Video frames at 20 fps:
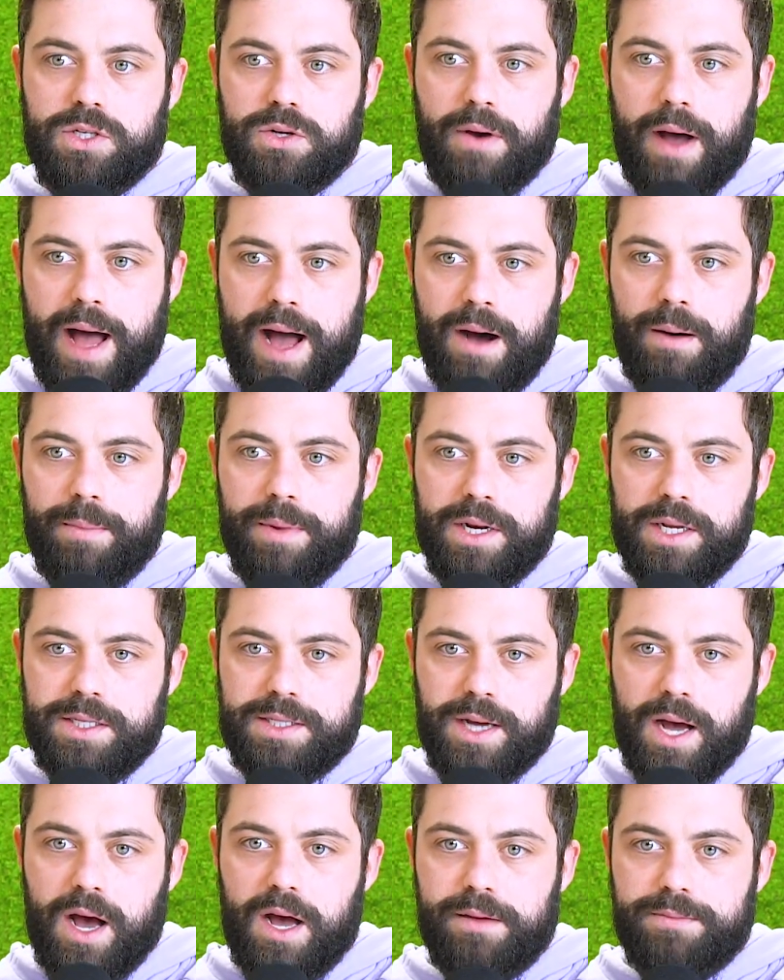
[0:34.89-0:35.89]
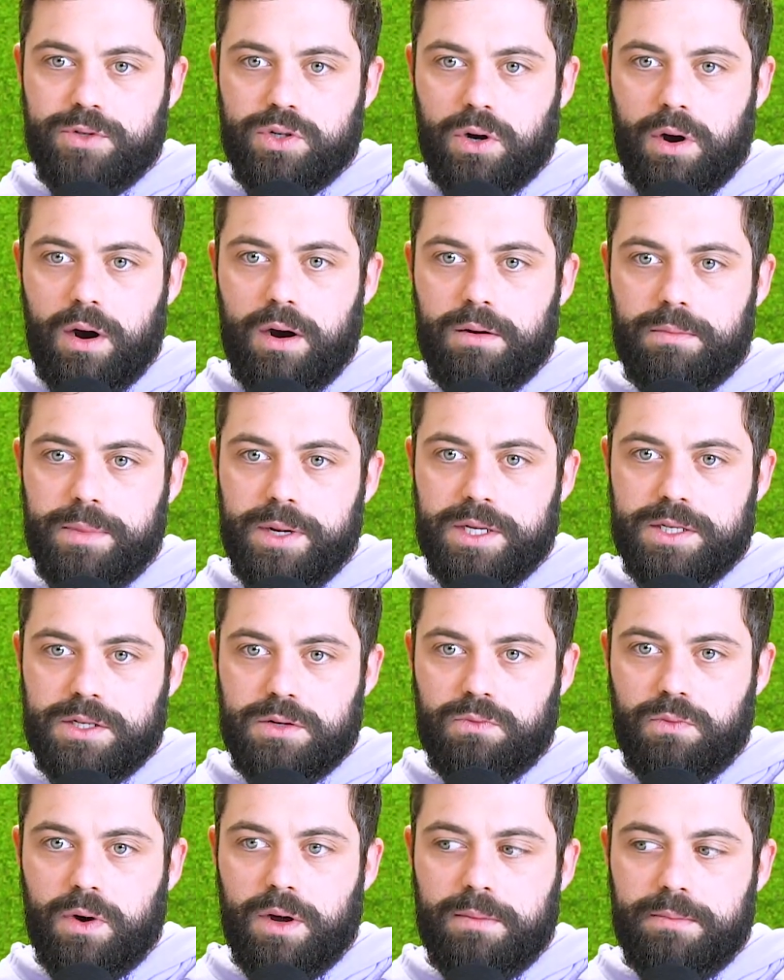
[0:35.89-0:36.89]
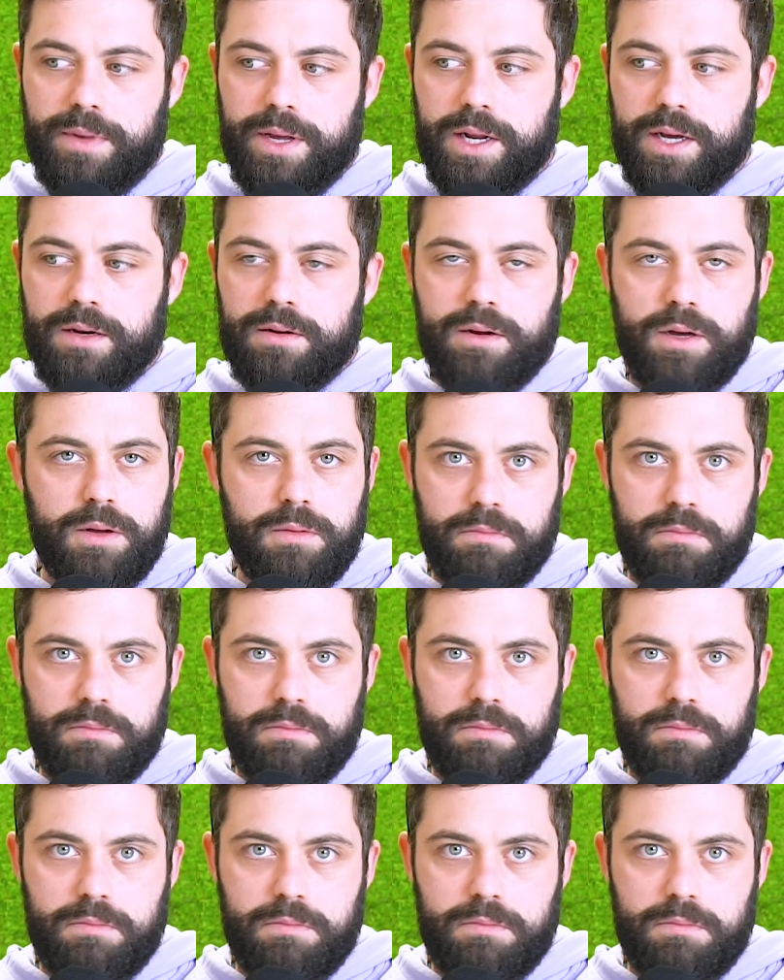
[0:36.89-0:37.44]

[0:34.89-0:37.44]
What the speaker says: So how many times your heart beats in 1 minute?